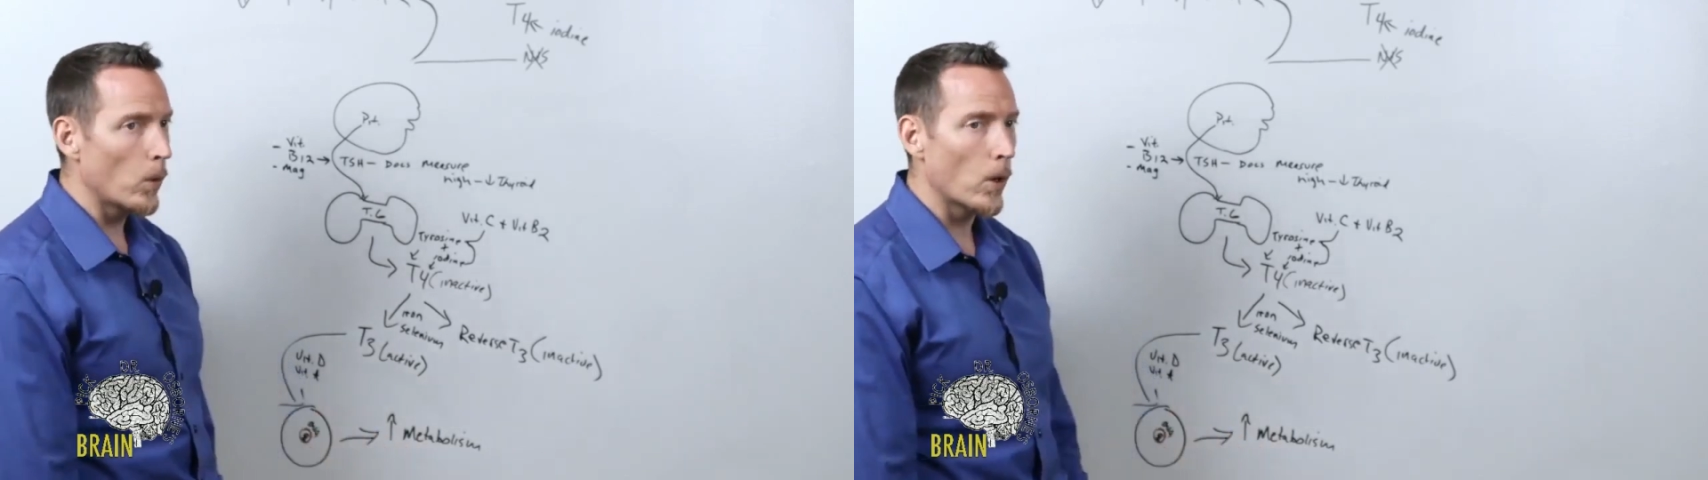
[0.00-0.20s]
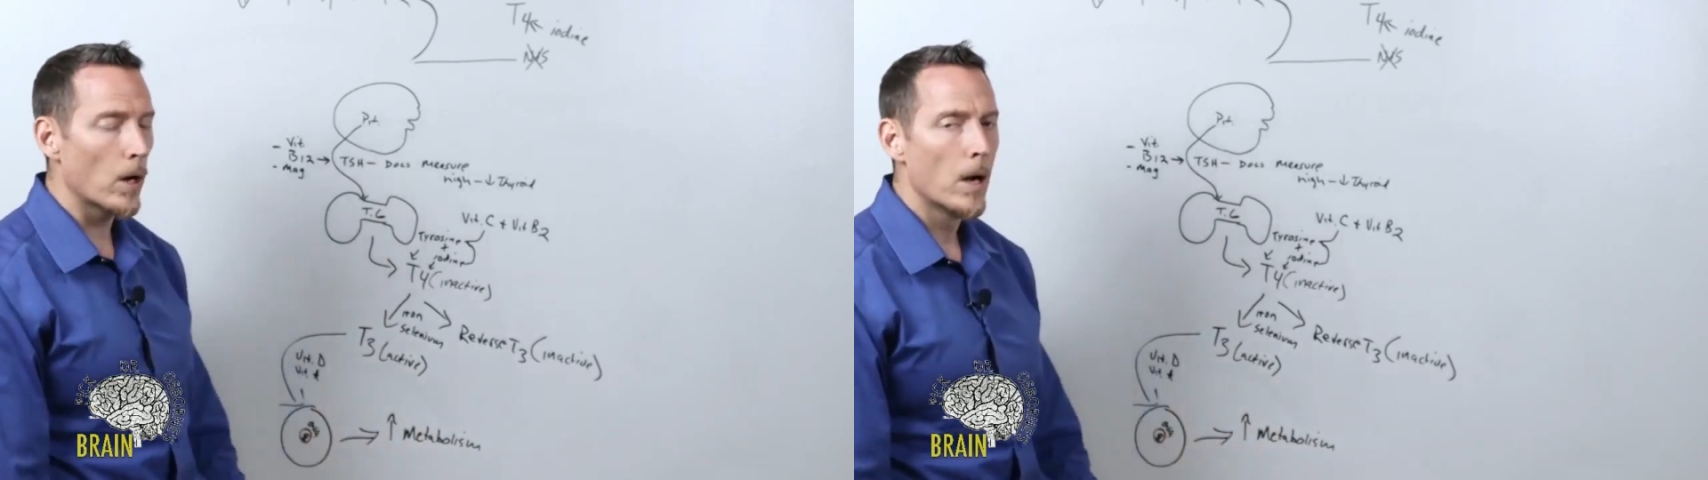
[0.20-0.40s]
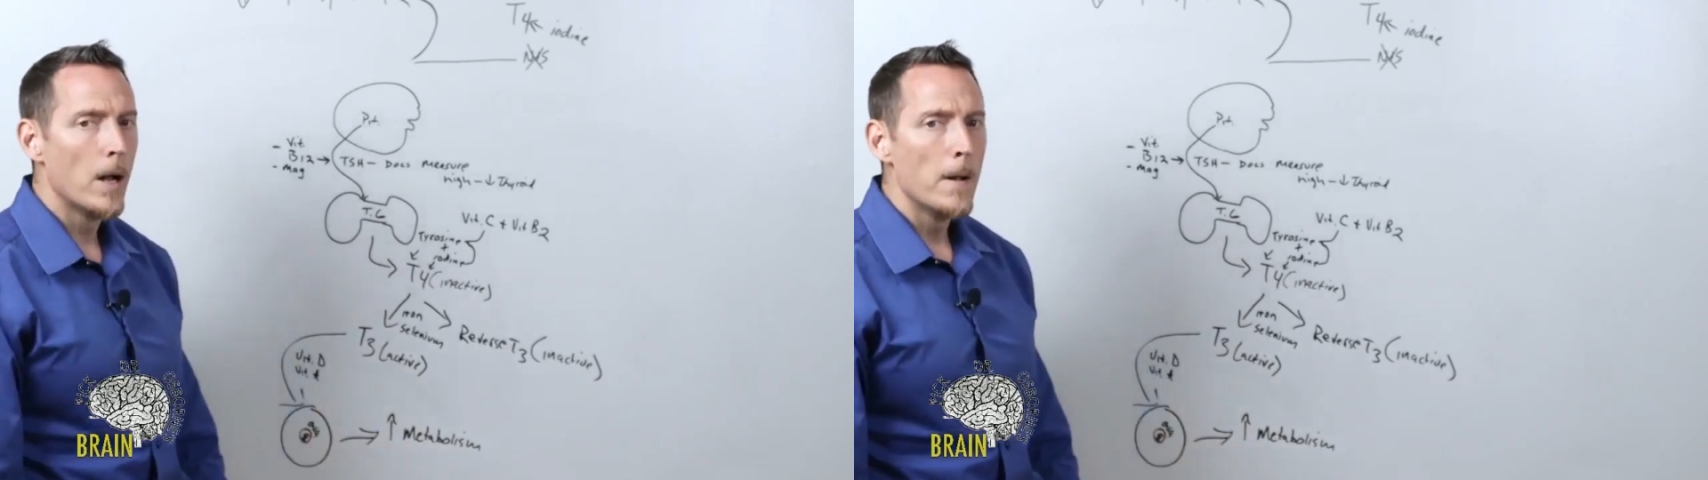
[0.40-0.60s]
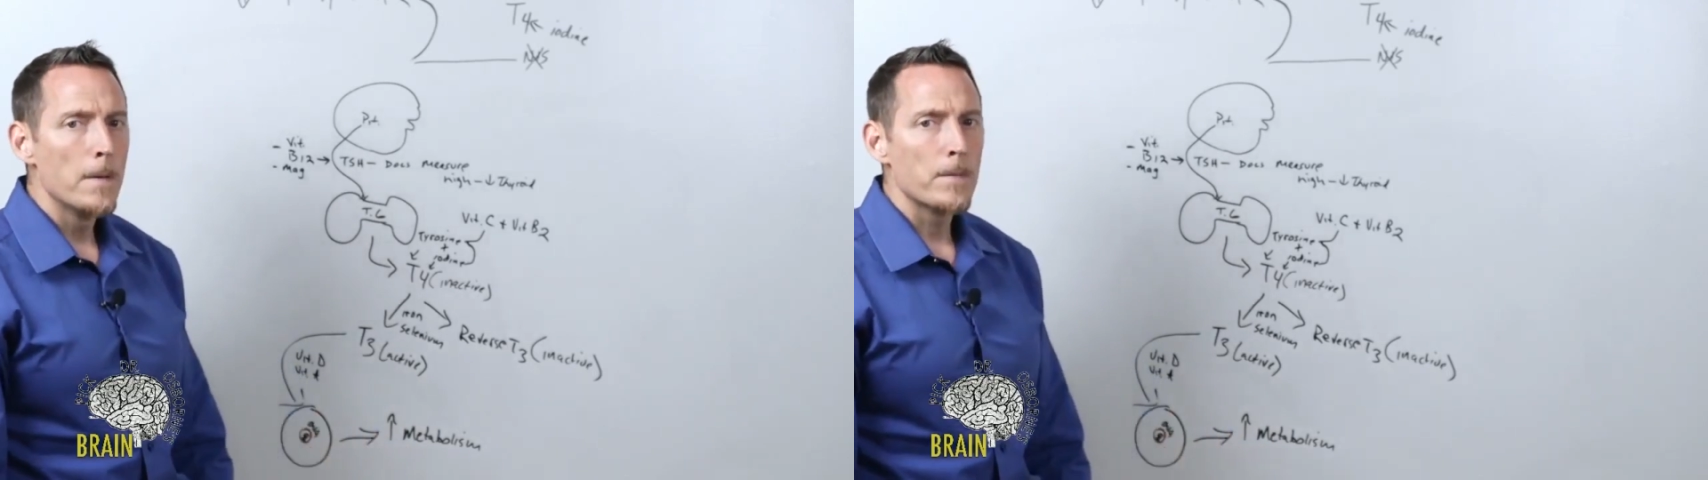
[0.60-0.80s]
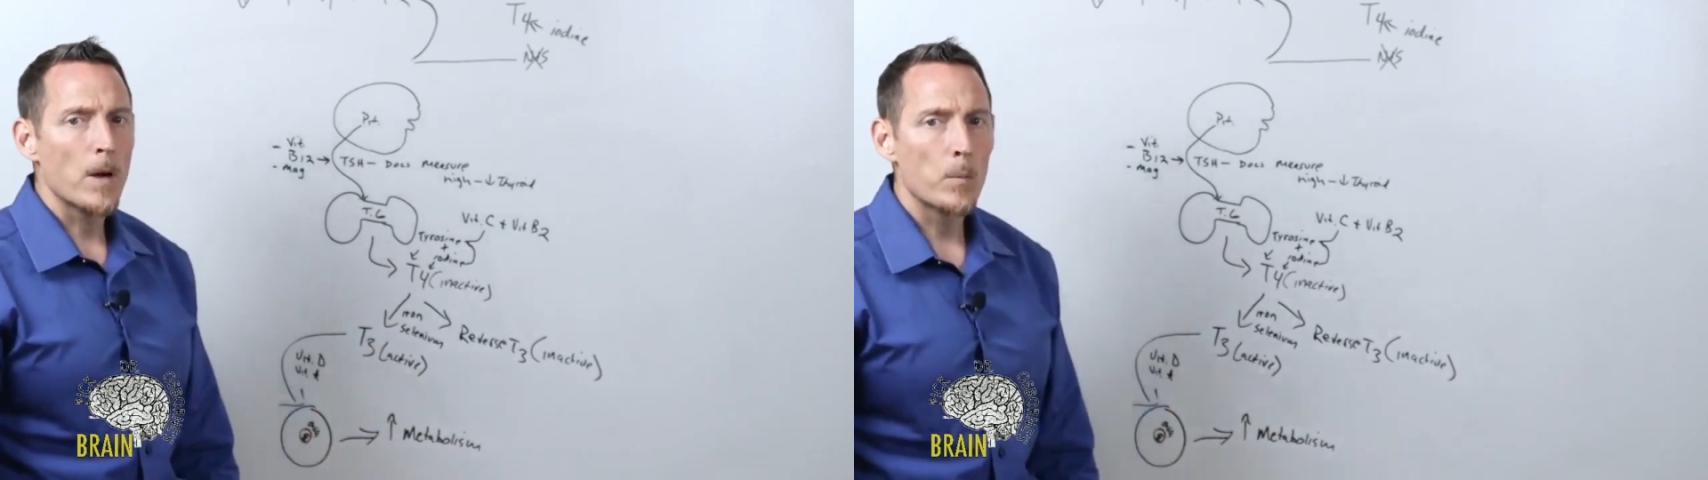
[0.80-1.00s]
or
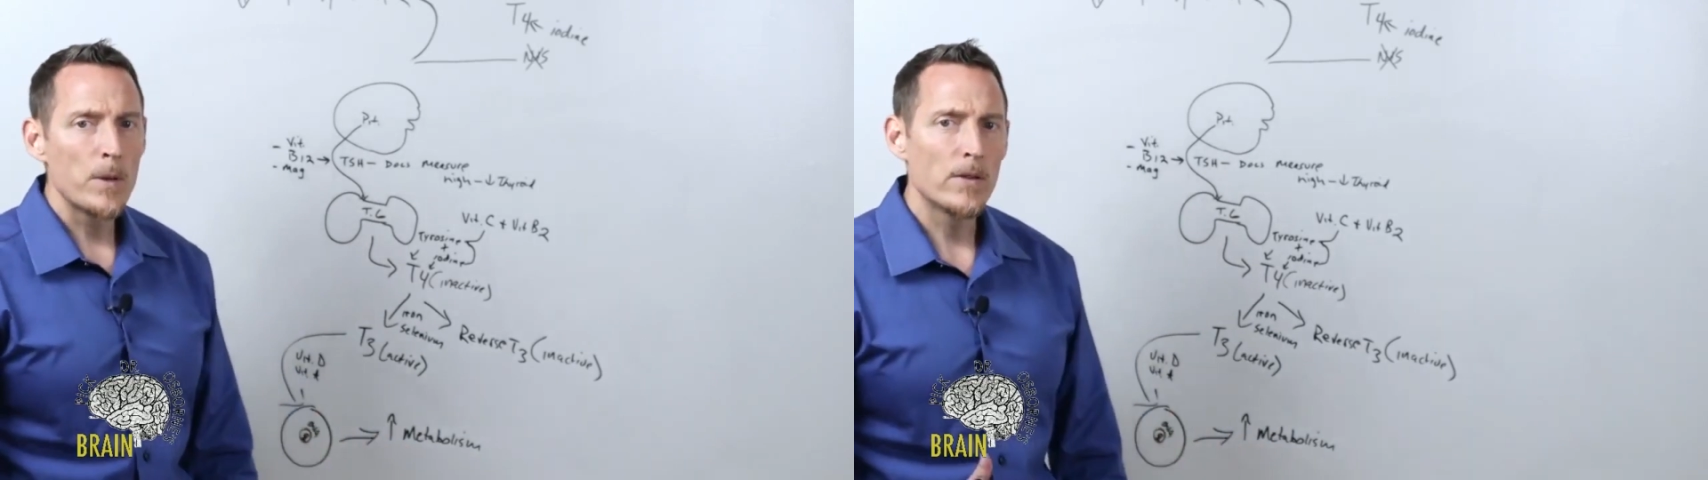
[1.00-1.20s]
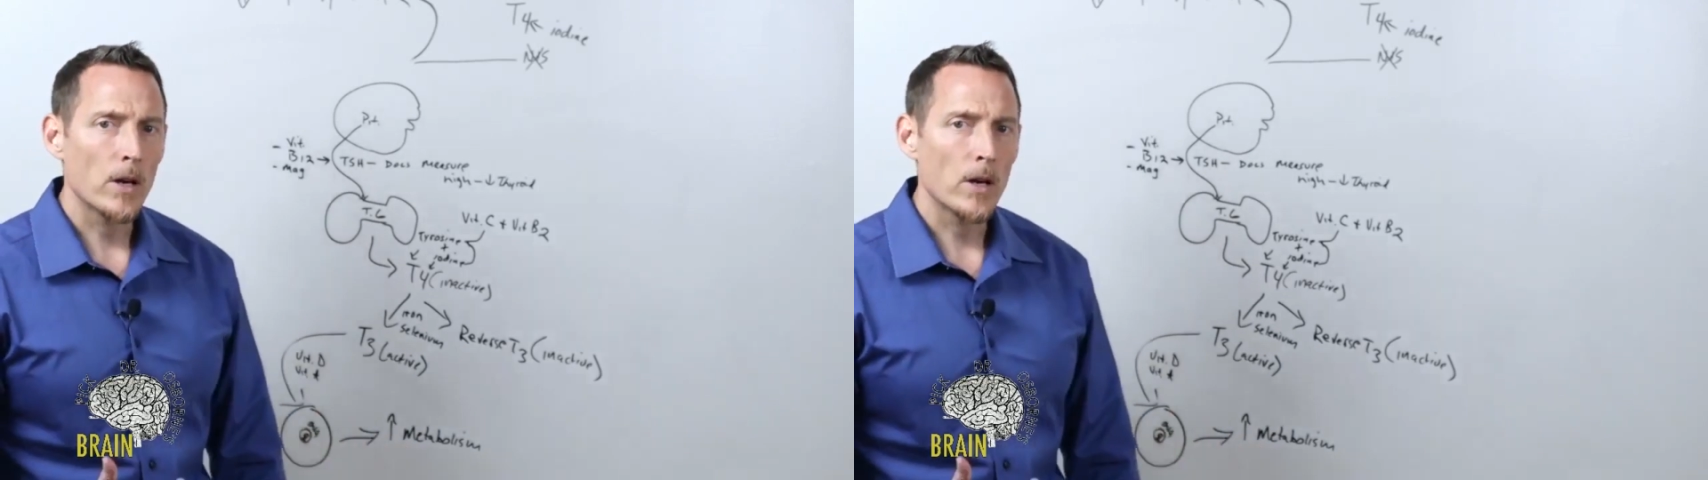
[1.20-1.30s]
they will be